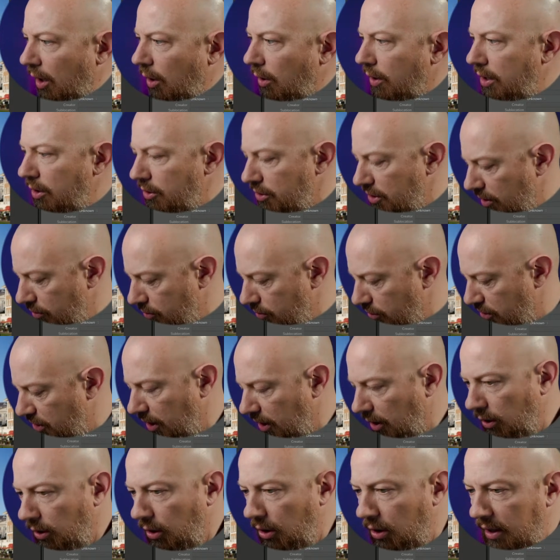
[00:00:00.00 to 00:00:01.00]
Oh, here's
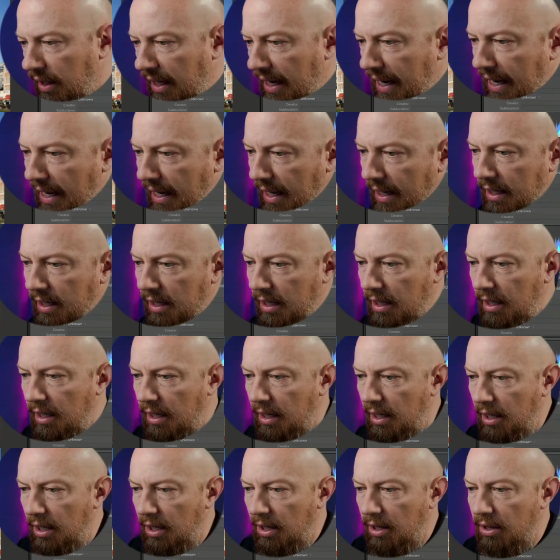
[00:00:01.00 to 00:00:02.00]
interesting. Look at
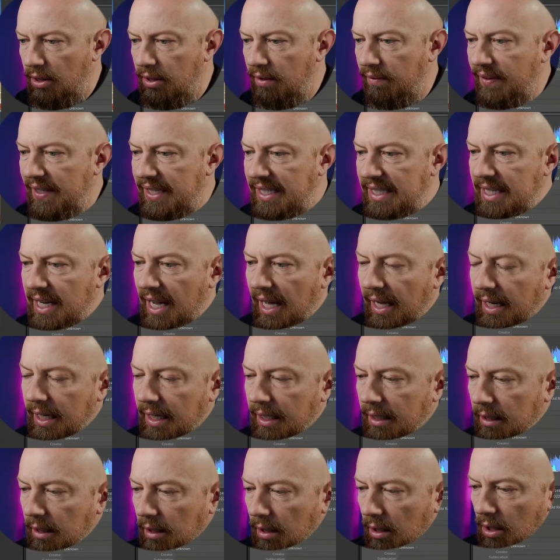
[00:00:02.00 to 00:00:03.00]
the
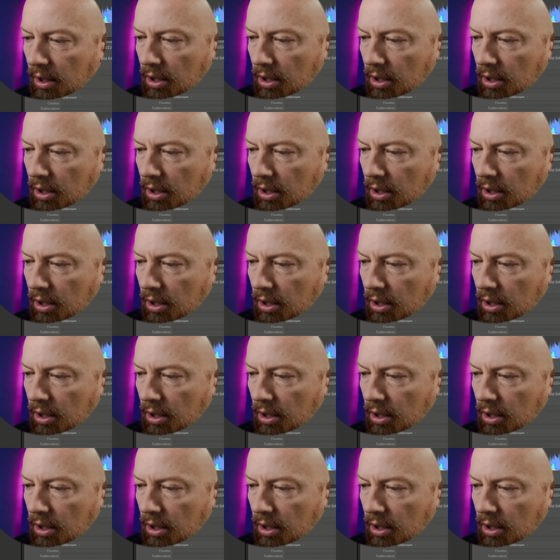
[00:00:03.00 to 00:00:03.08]
vignetting.